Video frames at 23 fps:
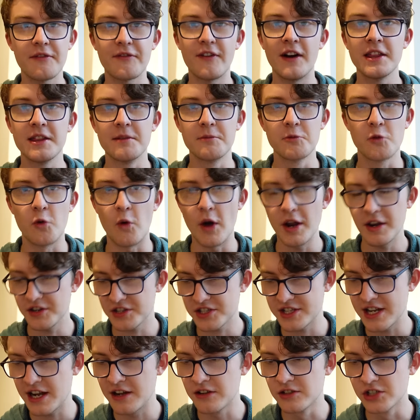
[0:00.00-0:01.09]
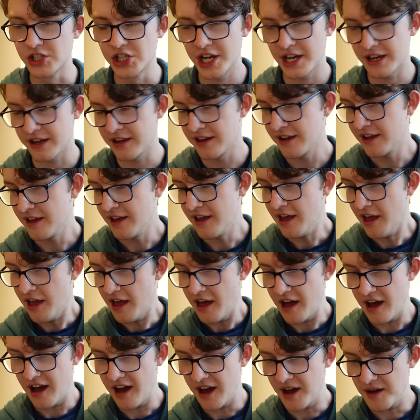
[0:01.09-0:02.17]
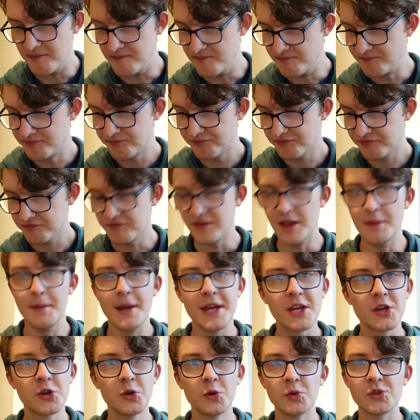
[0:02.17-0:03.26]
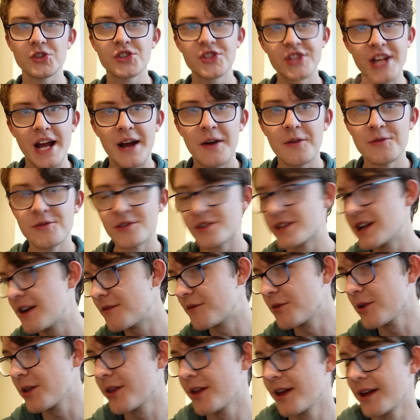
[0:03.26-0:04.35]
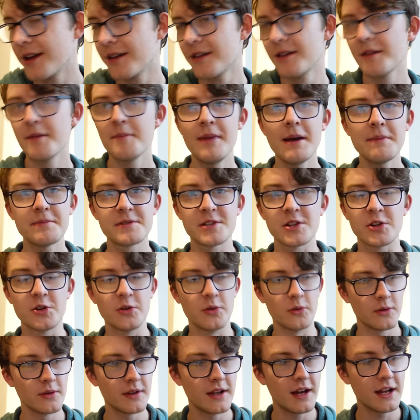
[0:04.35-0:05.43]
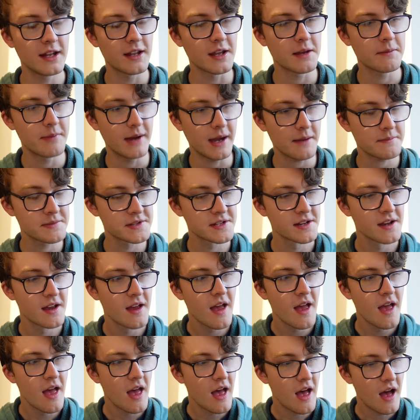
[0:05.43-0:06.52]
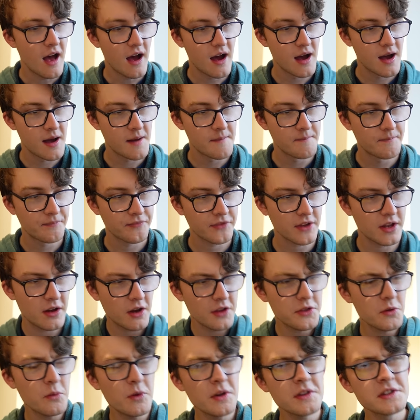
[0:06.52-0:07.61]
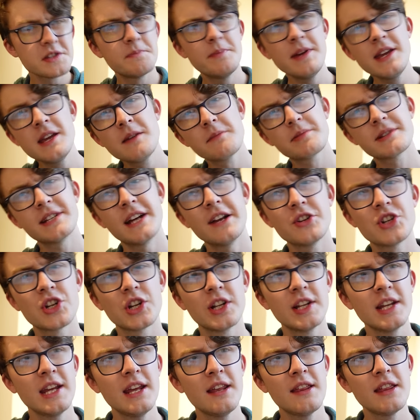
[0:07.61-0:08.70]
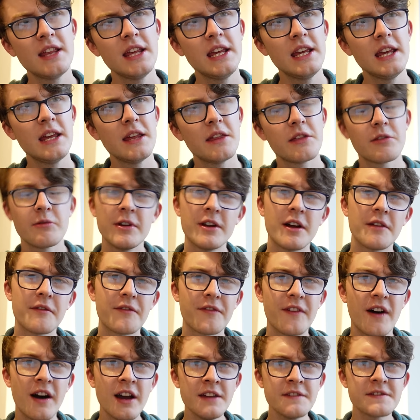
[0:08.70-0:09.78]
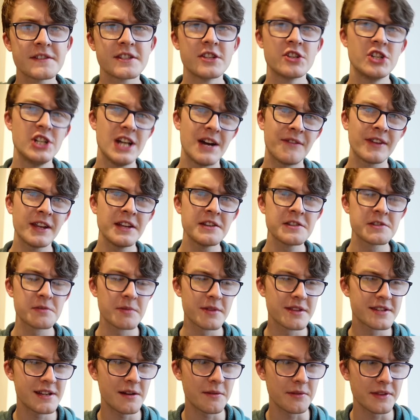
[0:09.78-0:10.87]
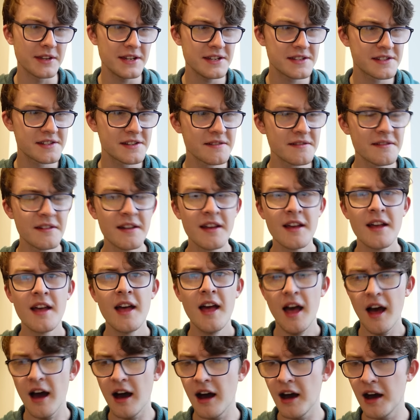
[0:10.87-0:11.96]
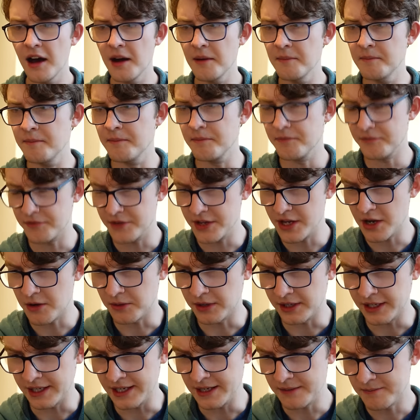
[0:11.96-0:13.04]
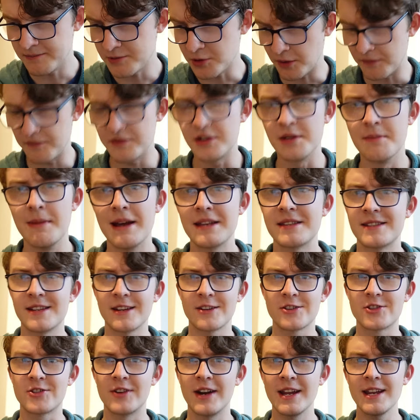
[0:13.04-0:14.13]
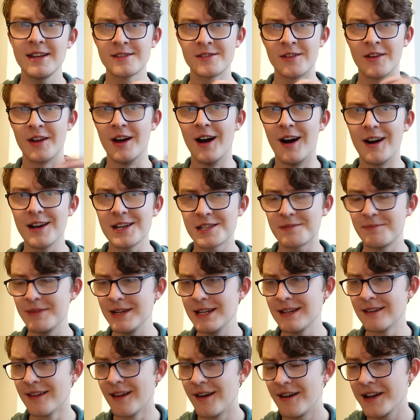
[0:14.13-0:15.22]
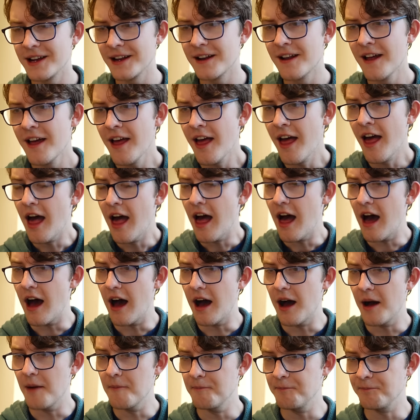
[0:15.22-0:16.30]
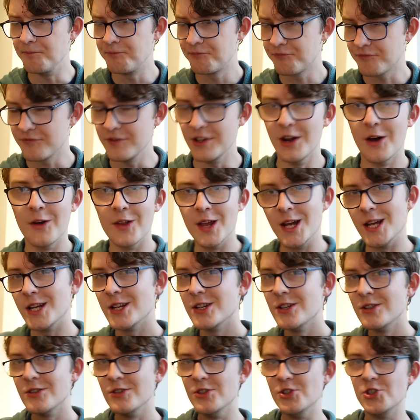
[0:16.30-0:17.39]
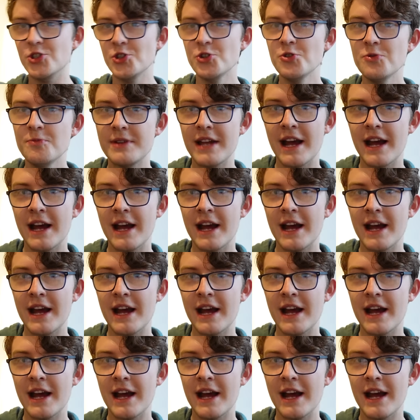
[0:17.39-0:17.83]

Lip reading: find them quite nostalgic. They make cool sounds and everything. Peps are cool. I like peps. Other ones being potentially the 395s, the Javelins with Southeastern, the only sort of domestic trains on a high-speed line. You know, they zoom